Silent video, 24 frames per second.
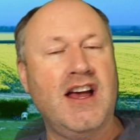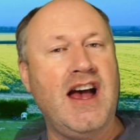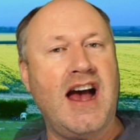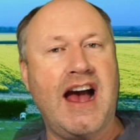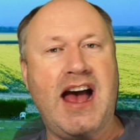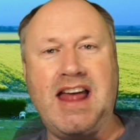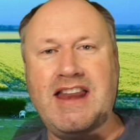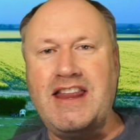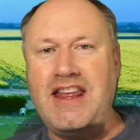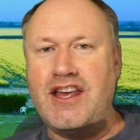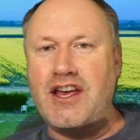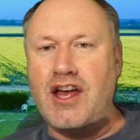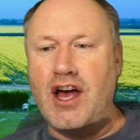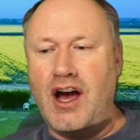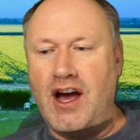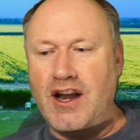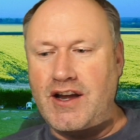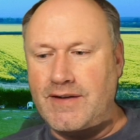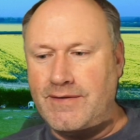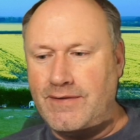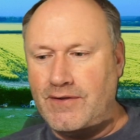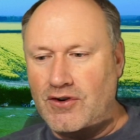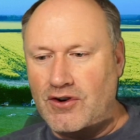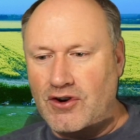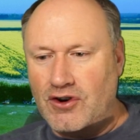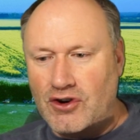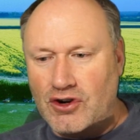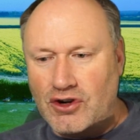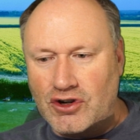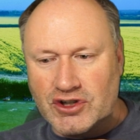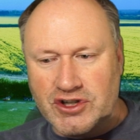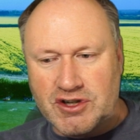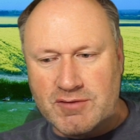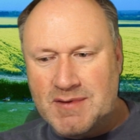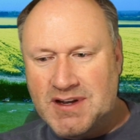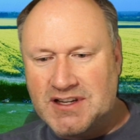Any kind of
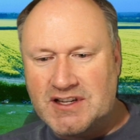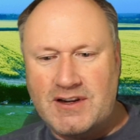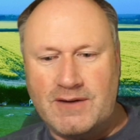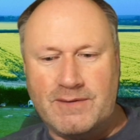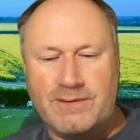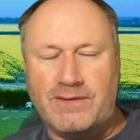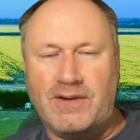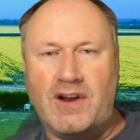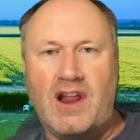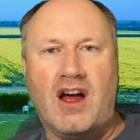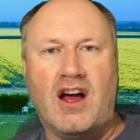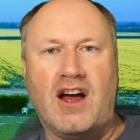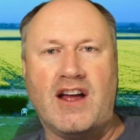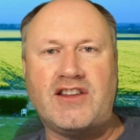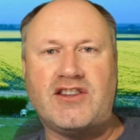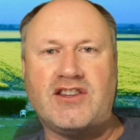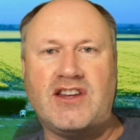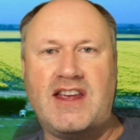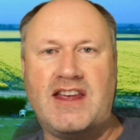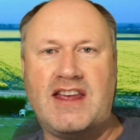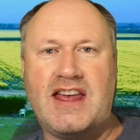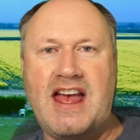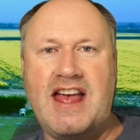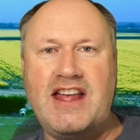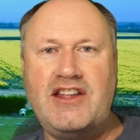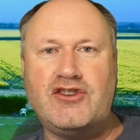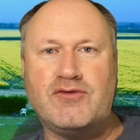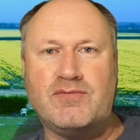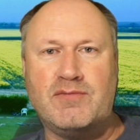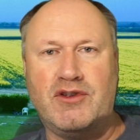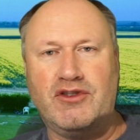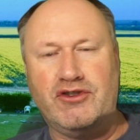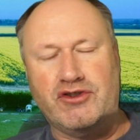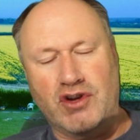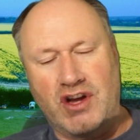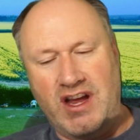automatic flight
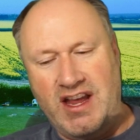engagement